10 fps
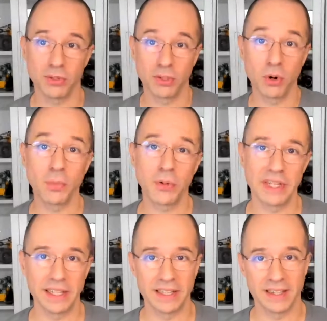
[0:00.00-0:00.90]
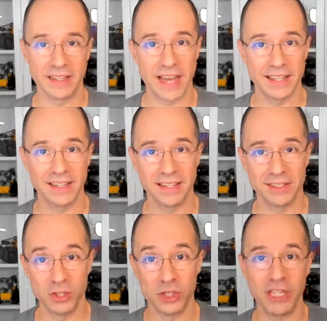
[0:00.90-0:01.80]
incorporating that
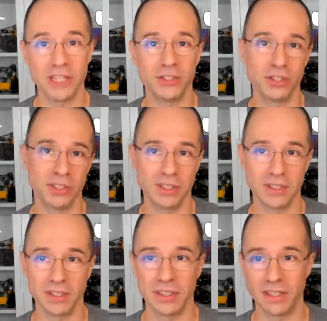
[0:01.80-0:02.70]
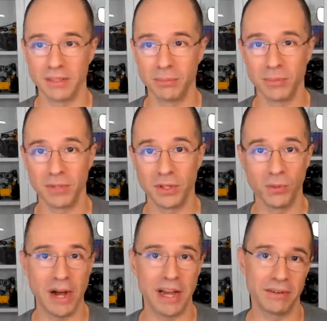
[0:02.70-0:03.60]
and changing the
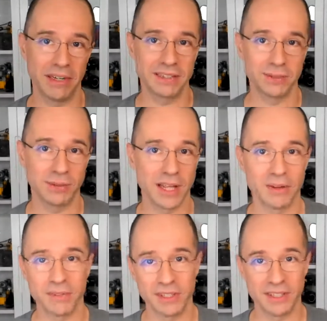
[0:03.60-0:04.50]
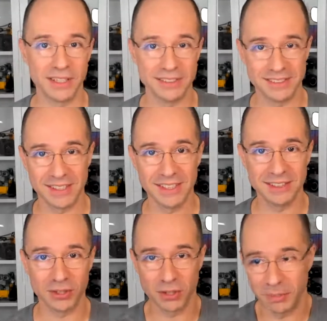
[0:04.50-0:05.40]
UI, right? So a lot of these
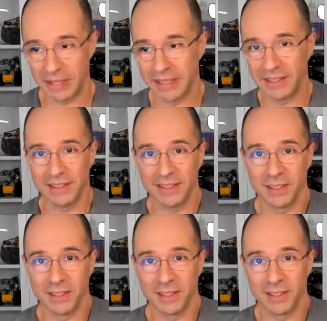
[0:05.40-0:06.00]
things are going to be